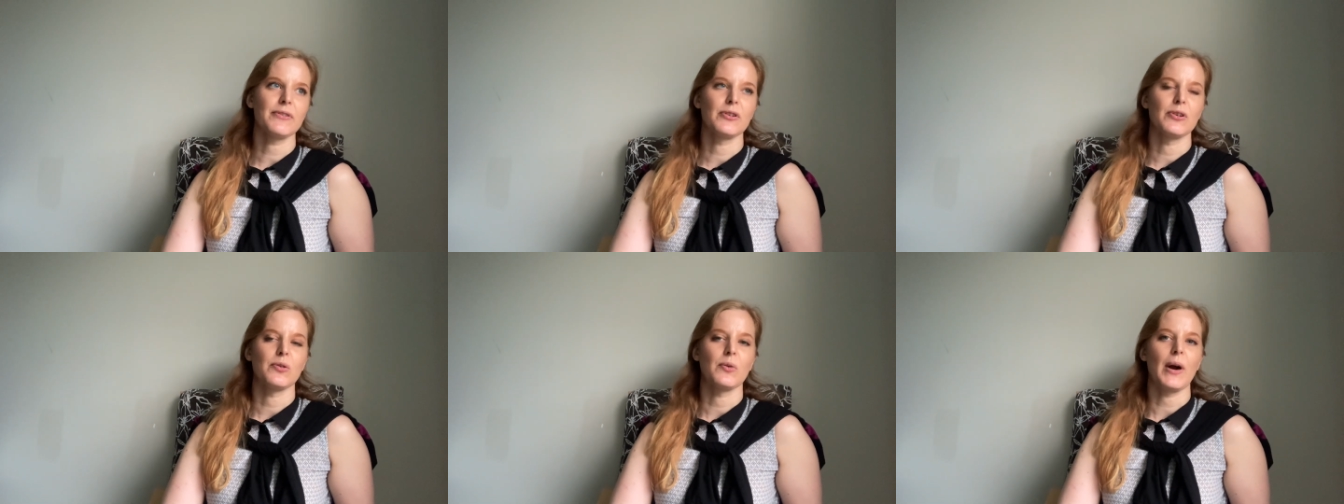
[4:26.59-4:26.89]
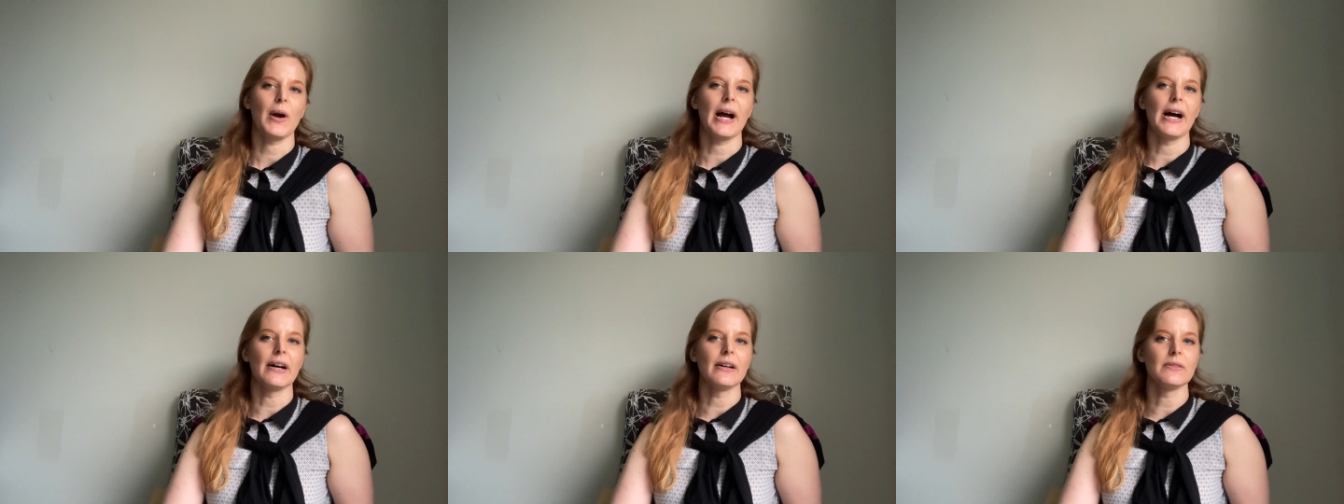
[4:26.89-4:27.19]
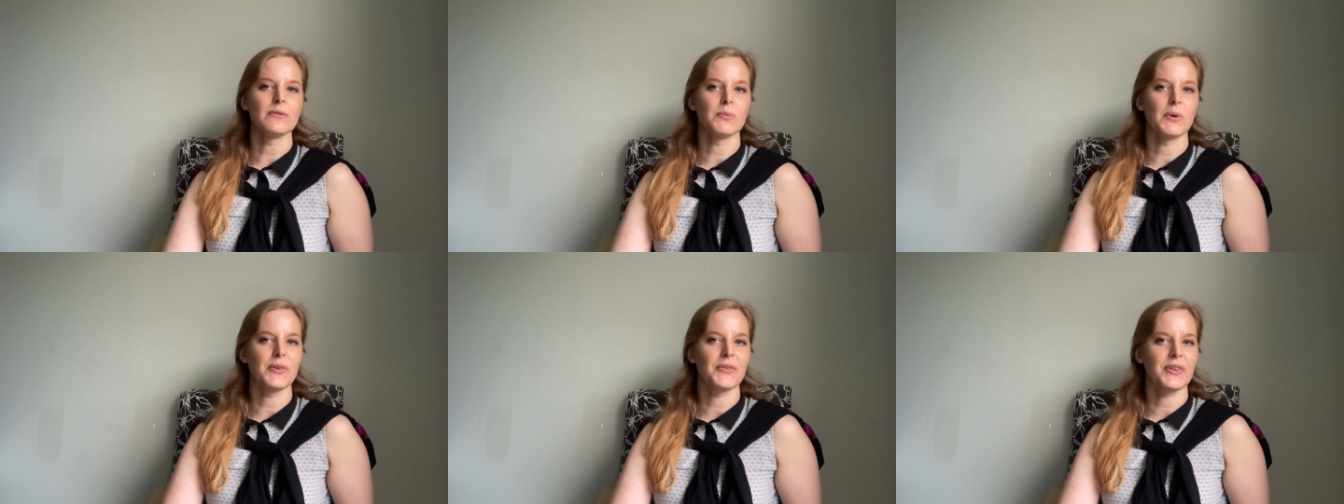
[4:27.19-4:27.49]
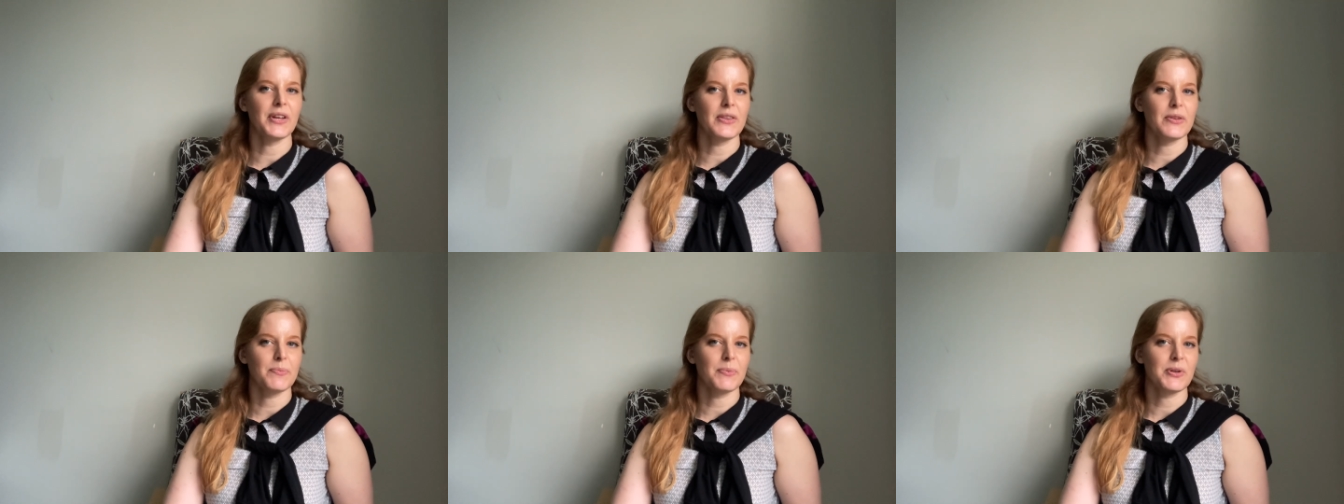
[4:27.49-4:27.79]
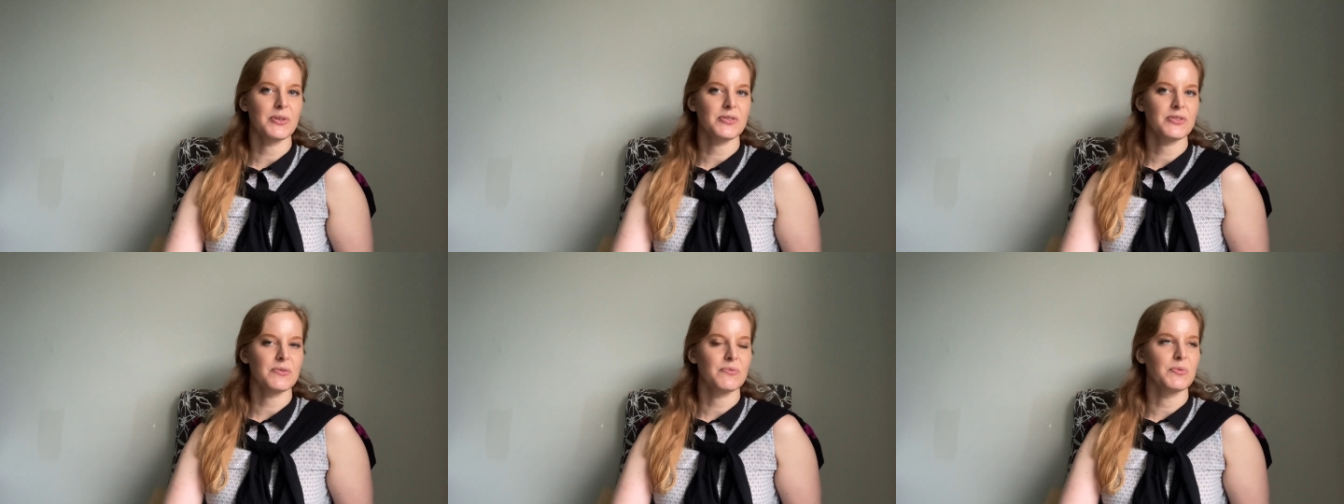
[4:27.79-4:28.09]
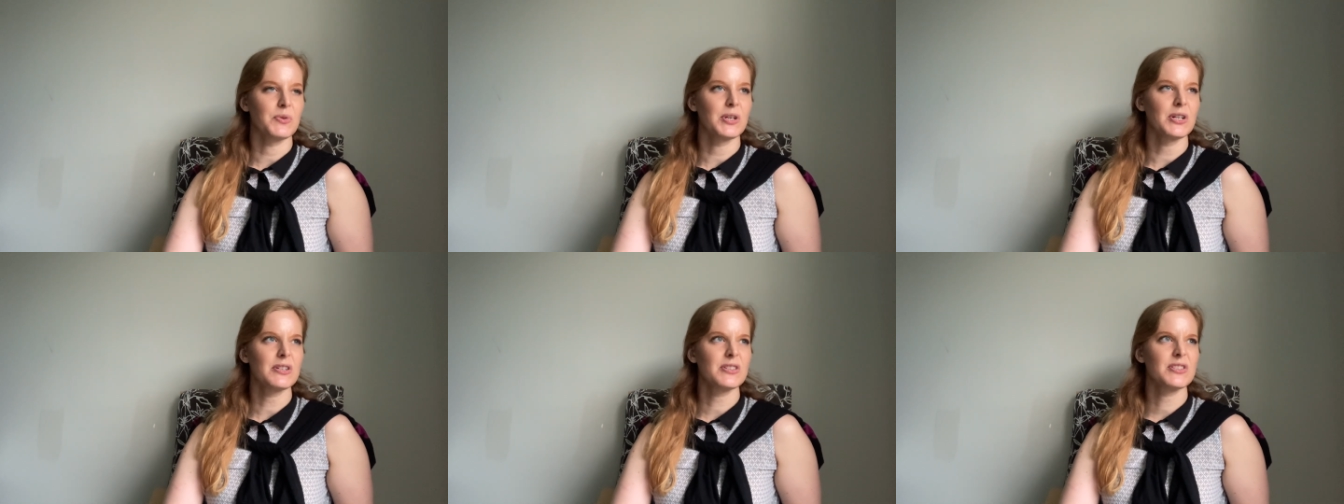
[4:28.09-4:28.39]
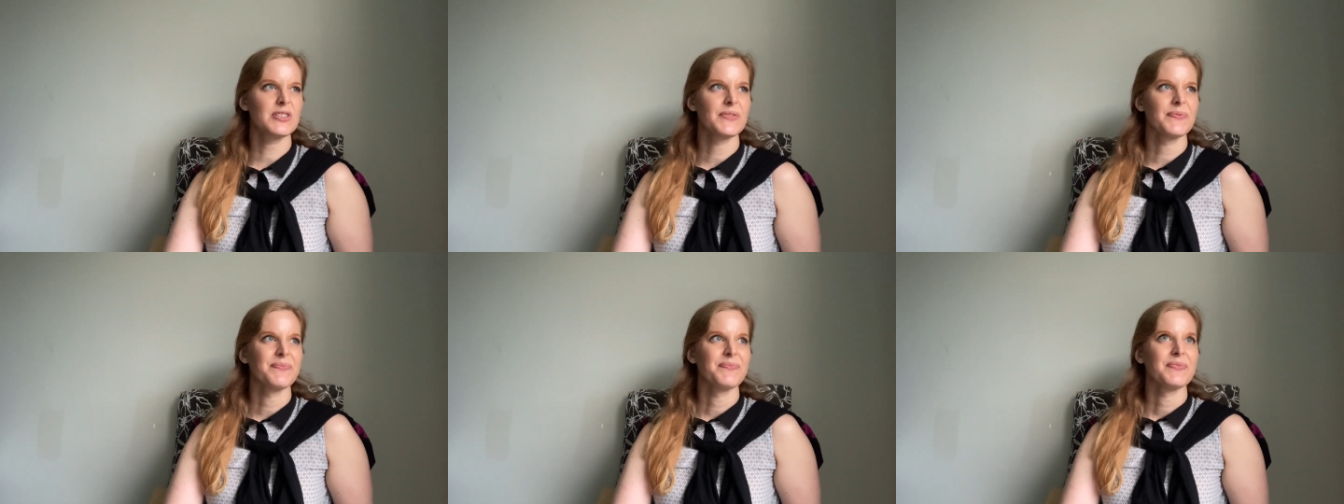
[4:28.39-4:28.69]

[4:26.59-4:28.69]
for a while while the other person works.